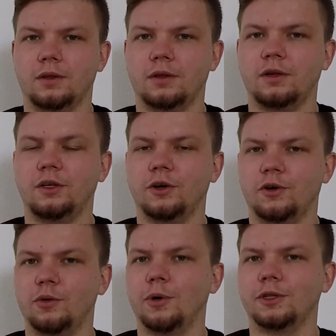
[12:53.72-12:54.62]
Leo
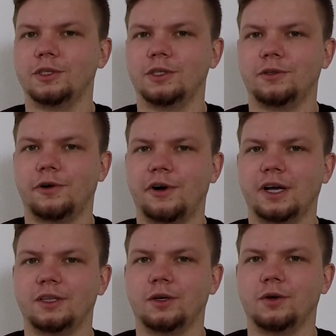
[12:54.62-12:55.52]
robot is
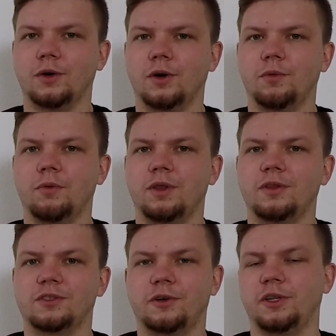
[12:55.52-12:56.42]
interacting
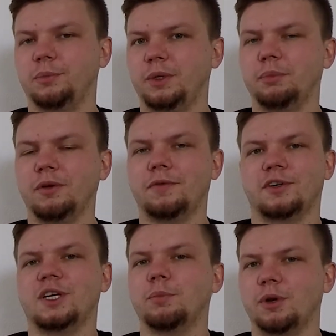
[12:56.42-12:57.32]
with certain people, for
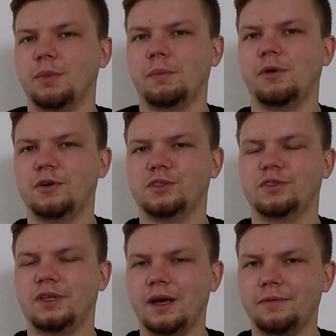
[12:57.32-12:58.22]
example, a member of
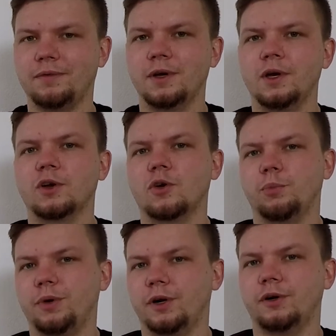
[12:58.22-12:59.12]
staff,
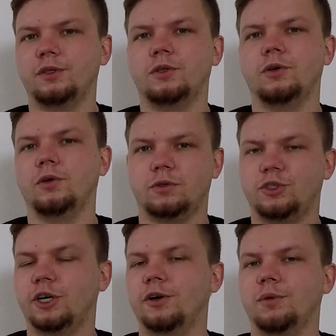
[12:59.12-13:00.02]
compared to
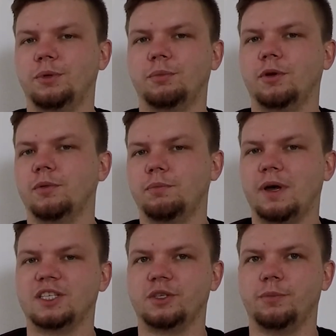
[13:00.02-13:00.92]
general people
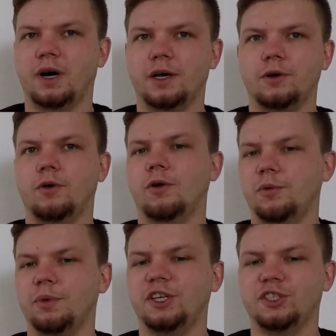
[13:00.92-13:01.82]
passing by
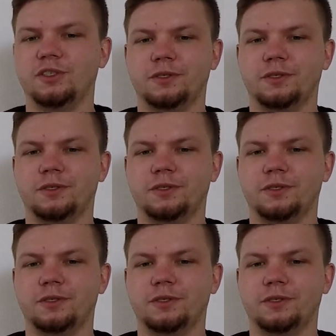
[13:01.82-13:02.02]
or patients.